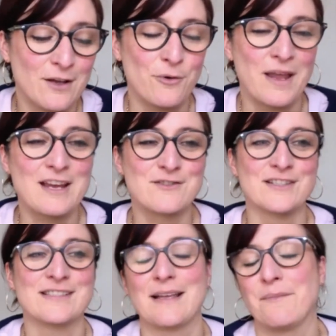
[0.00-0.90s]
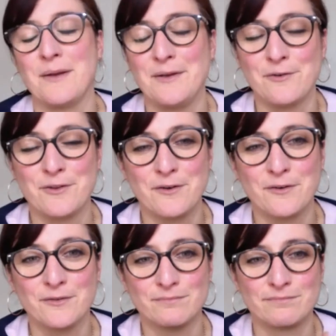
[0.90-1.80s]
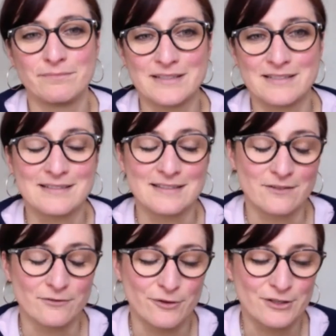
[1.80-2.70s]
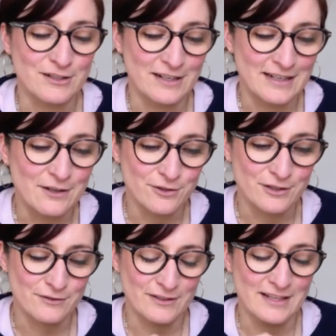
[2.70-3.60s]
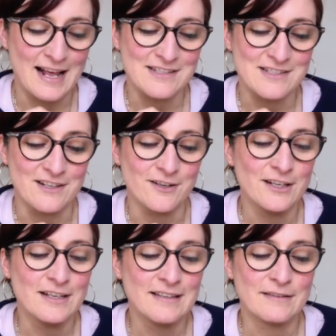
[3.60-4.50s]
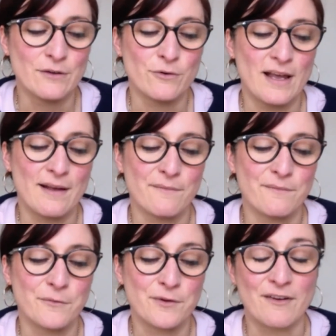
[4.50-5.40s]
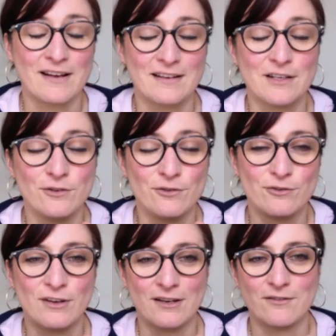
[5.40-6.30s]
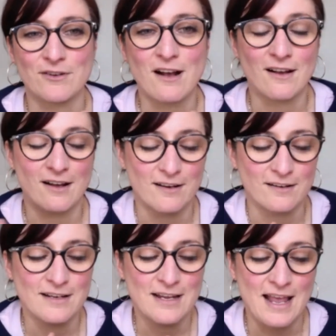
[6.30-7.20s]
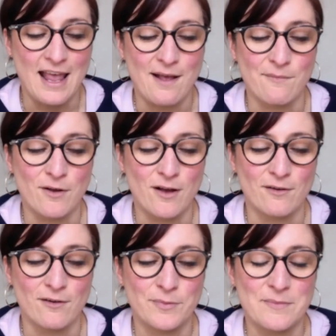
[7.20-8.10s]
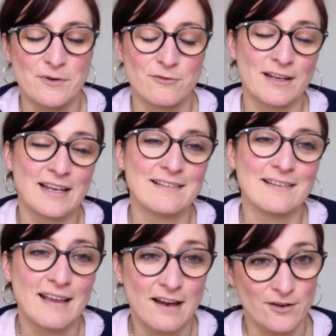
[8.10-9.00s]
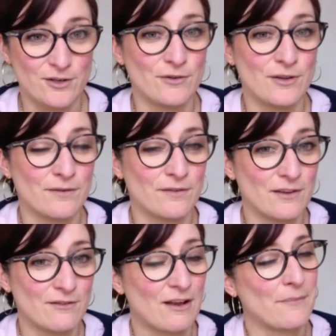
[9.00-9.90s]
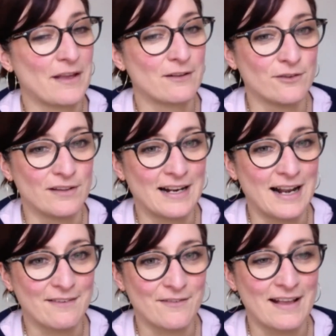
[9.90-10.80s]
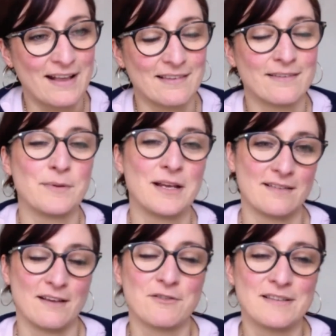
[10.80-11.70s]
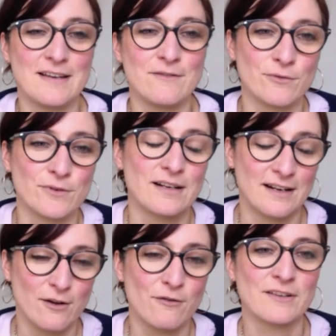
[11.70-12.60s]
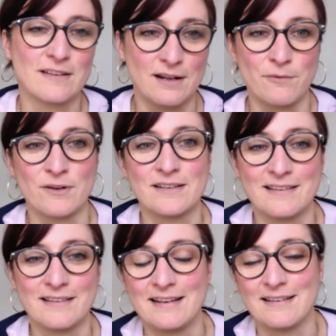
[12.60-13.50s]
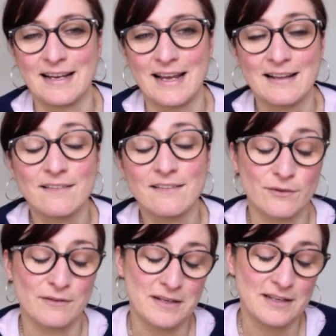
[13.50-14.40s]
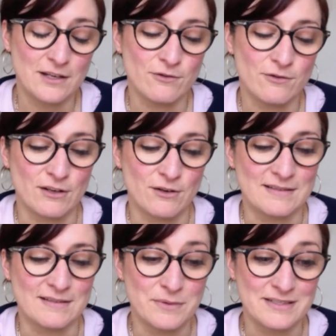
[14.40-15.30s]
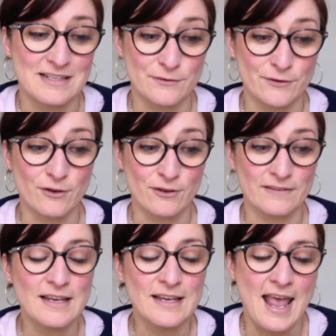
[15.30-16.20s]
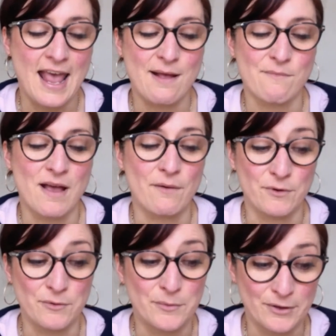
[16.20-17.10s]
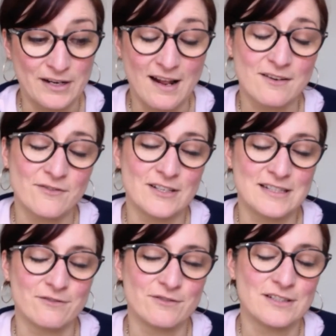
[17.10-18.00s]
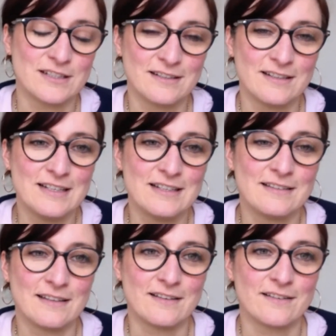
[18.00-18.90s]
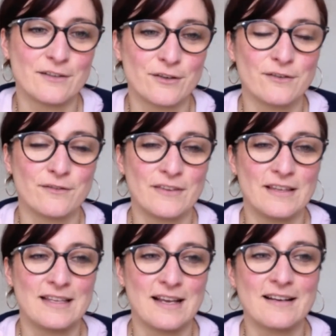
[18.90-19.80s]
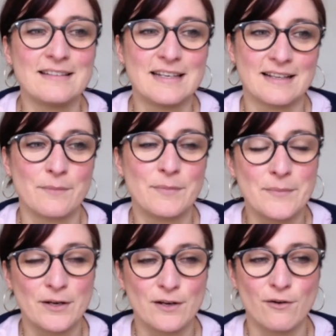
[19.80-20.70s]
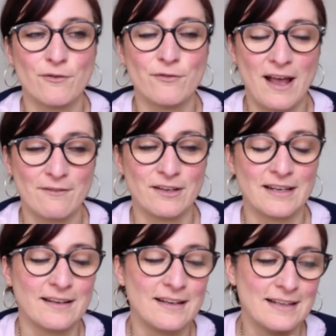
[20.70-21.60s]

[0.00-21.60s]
occasions that maybe other businesses unfortunately couldn't for the last year. So we've had a huge kind of knock-on of people ringing to say, are you the shop that do the glass vases, because I received one and I love it and I want to send it again. So it's been a huge increase in business for us, and we would put a lot of it down to sort of the idea that people love having